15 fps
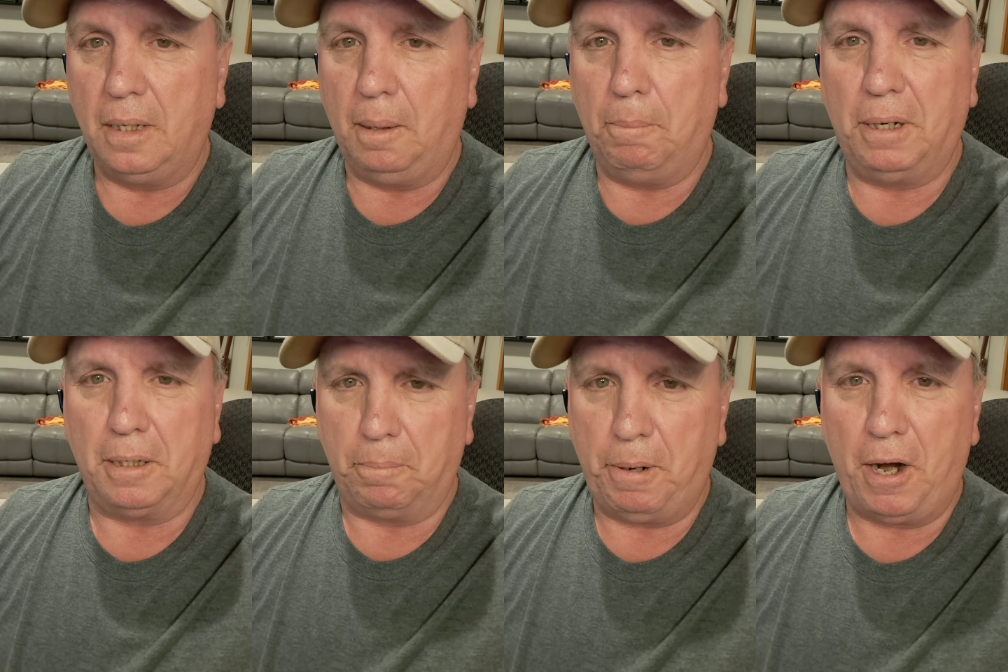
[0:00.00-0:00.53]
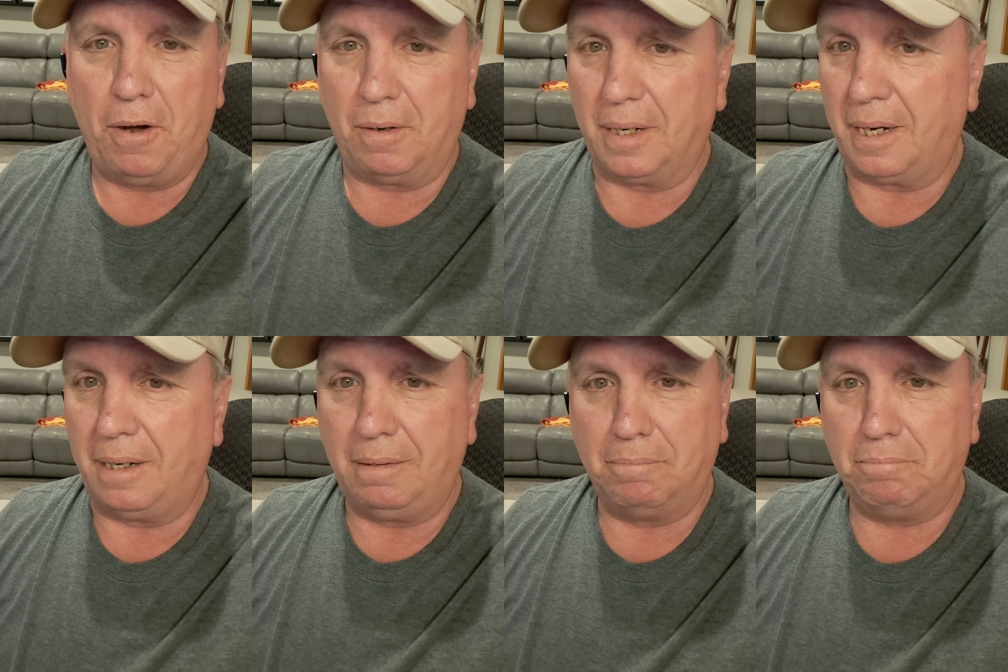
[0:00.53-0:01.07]
But
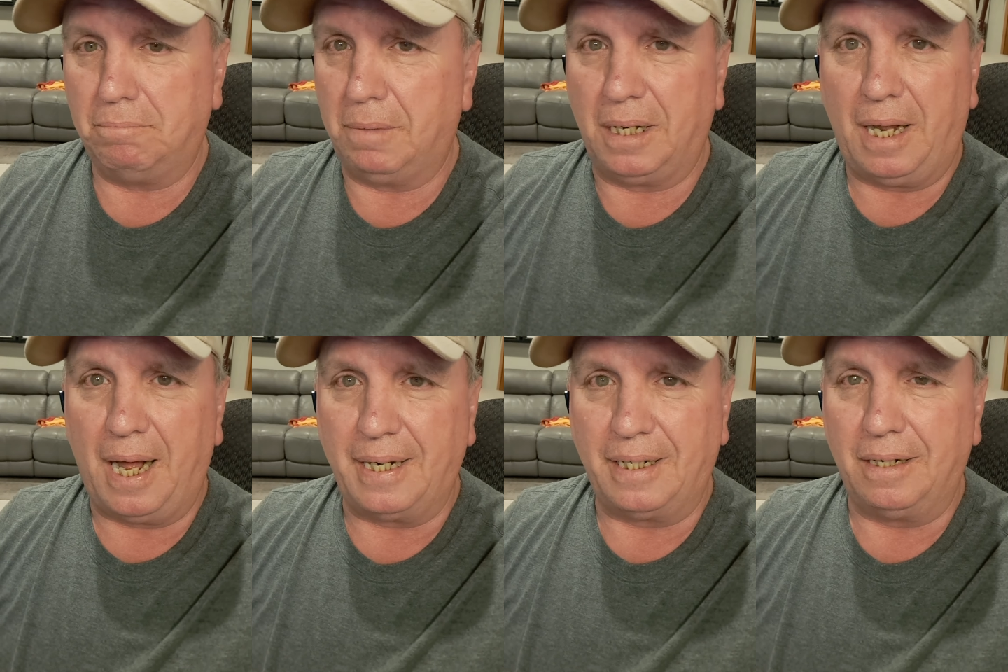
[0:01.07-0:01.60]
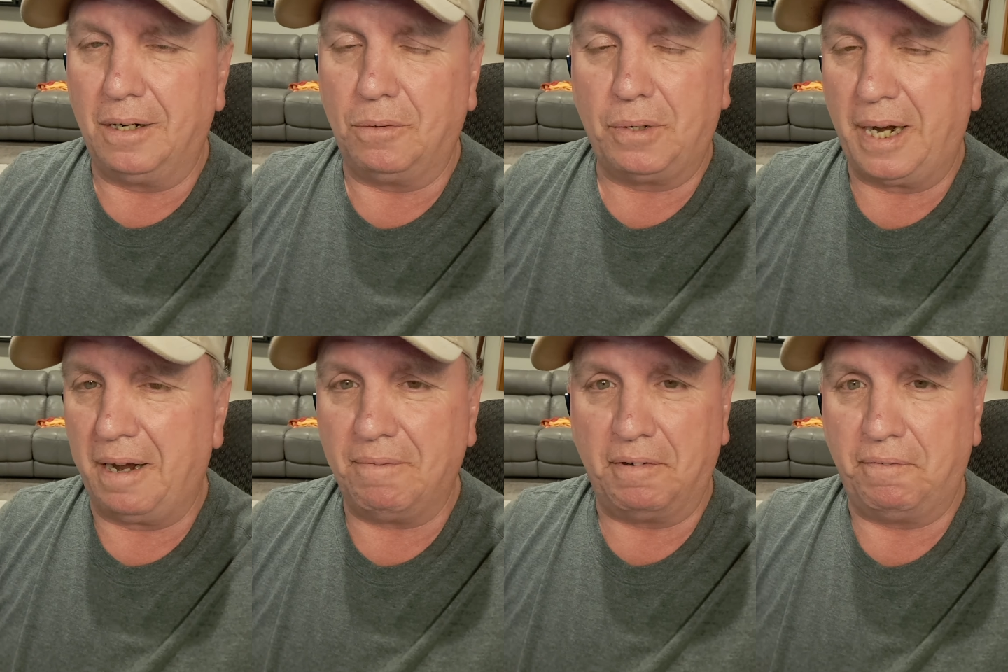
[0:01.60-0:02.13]
apparently, Melania don't
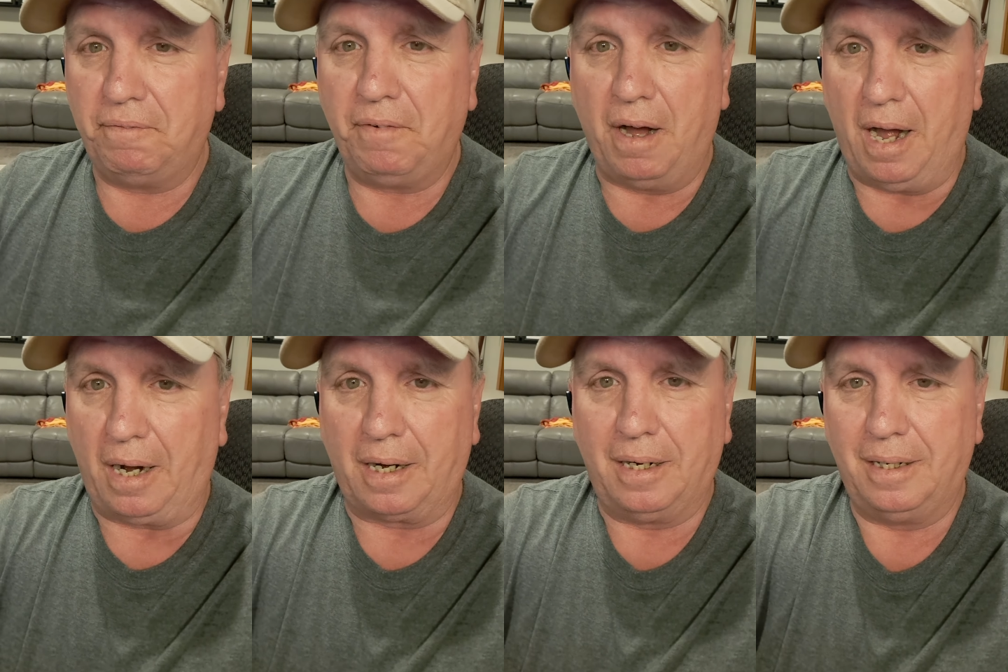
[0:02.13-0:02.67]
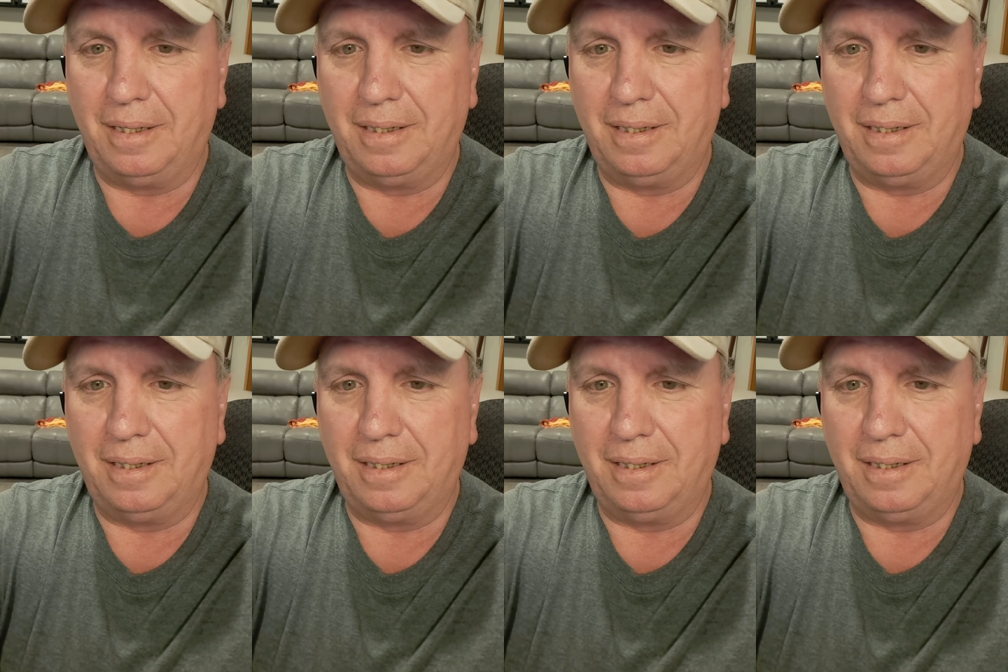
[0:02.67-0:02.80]
give a fuck.